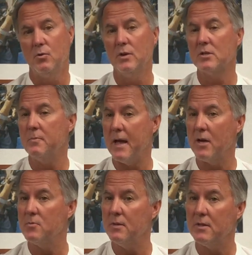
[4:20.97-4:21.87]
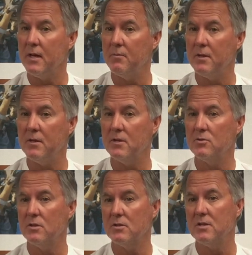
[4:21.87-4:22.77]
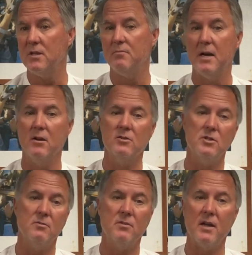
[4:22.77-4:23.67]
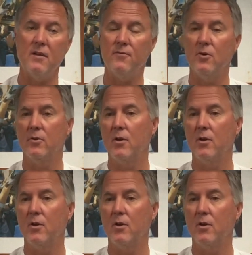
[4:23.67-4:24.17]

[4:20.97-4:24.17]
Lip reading: risk management team, the district, Steve Bell, Jim Theifel,